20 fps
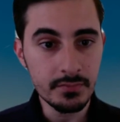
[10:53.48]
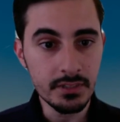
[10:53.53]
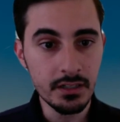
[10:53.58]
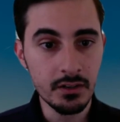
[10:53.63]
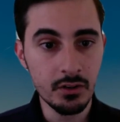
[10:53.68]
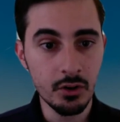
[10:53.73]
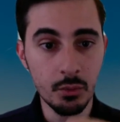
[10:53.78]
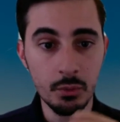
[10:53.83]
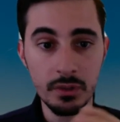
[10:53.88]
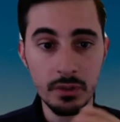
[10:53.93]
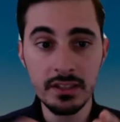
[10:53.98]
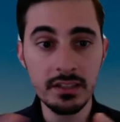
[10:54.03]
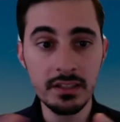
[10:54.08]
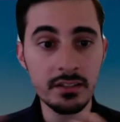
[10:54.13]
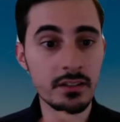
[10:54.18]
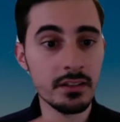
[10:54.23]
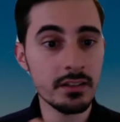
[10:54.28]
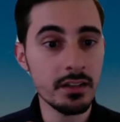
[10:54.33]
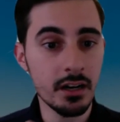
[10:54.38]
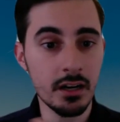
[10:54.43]
or
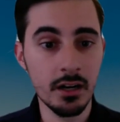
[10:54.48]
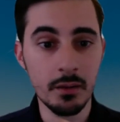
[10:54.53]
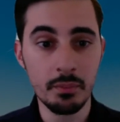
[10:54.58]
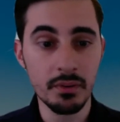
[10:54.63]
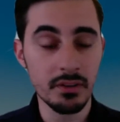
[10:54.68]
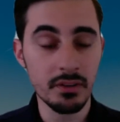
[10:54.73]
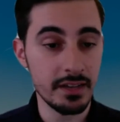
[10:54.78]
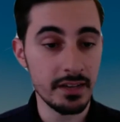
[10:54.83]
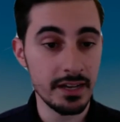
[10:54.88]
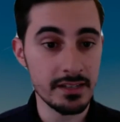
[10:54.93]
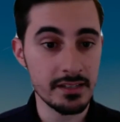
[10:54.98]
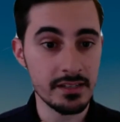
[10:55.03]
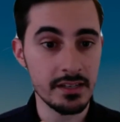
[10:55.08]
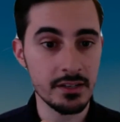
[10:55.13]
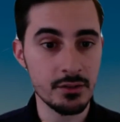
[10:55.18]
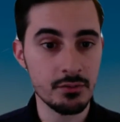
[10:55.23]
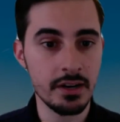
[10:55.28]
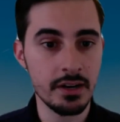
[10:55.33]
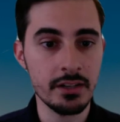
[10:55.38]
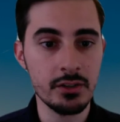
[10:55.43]
within a couple of
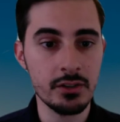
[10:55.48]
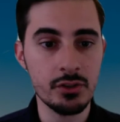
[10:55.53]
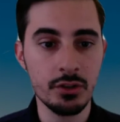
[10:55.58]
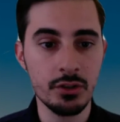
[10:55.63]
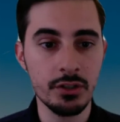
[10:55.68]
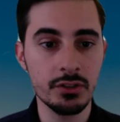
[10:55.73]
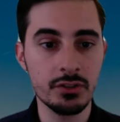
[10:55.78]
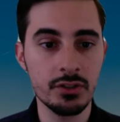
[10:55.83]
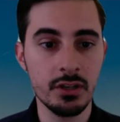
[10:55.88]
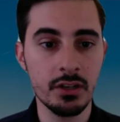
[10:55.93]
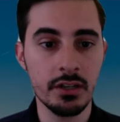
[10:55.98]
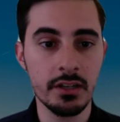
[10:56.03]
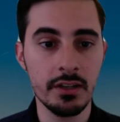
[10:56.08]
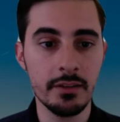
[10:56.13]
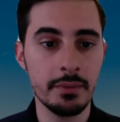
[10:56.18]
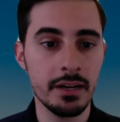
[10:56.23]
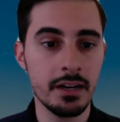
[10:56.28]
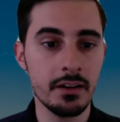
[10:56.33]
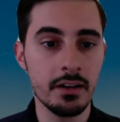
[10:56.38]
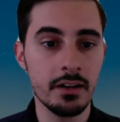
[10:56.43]
essays, right? So you're talking
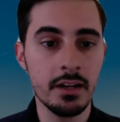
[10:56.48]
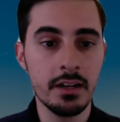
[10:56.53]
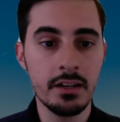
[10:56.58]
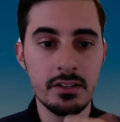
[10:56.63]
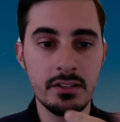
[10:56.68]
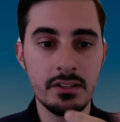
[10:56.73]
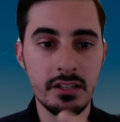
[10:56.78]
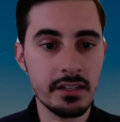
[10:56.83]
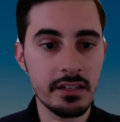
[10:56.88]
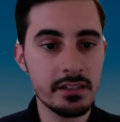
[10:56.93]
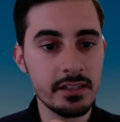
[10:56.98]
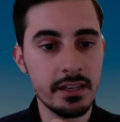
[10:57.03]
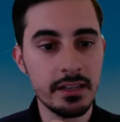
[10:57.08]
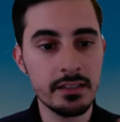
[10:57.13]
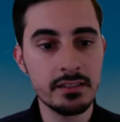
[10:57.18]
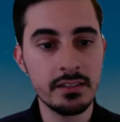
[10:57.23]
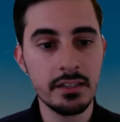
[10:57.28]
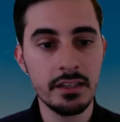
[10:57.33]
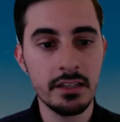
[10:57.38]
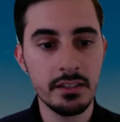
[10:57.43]
about 6
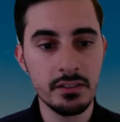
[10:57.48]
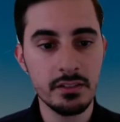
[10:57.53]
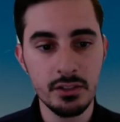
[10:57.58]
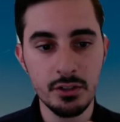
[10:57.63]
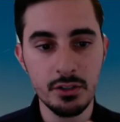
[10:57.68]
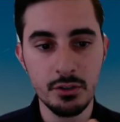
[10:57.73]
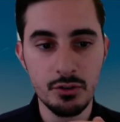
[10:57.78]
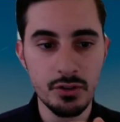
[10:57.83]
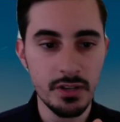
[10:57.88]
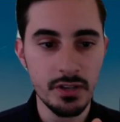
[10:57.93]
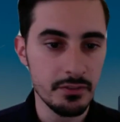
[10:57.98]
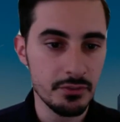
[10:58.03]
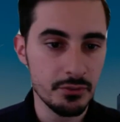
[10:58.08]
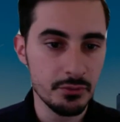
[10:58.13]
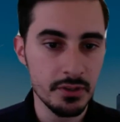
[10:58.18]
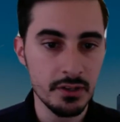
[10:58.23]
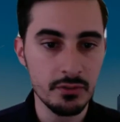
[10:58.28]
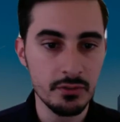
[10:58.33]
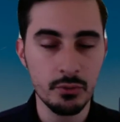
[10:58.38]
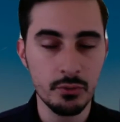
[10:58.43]
essays. They usually have
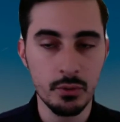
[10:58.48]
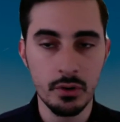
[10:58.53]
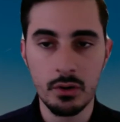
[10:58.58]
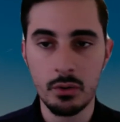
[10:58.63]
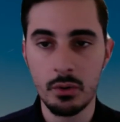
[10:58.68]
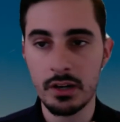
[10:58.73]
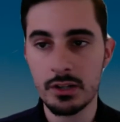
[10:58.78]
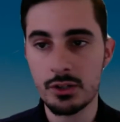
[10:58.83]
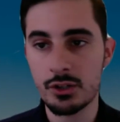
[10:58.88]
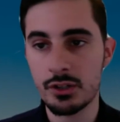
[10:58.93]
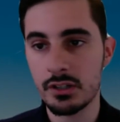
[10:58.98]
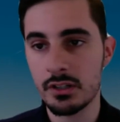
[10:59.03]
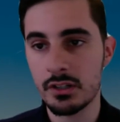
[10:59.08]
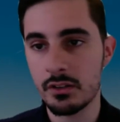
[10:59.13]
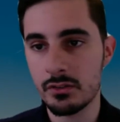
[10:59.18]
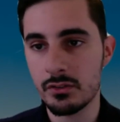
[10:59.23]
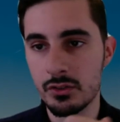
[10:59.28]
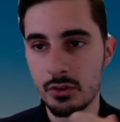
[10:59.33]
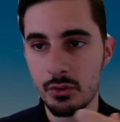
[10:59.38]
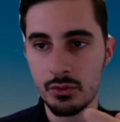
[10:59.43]
3 to 4
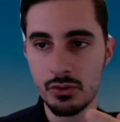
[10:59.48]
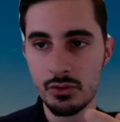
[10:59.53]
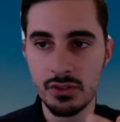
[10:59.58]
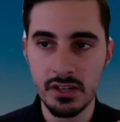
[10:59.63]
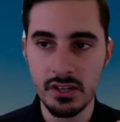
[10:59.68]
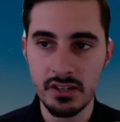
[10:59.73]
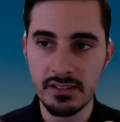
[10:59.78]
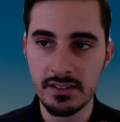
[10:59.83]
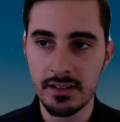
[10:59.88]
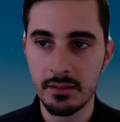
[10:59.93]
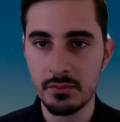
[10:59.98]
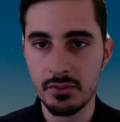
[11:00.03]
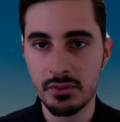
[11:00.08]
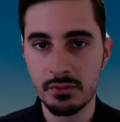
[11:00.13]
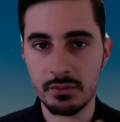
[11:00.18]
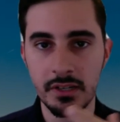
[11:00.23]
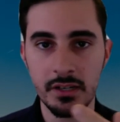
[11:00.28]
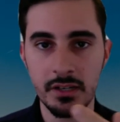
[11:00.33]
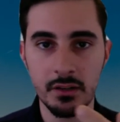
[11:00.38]
questions. So 6 times 3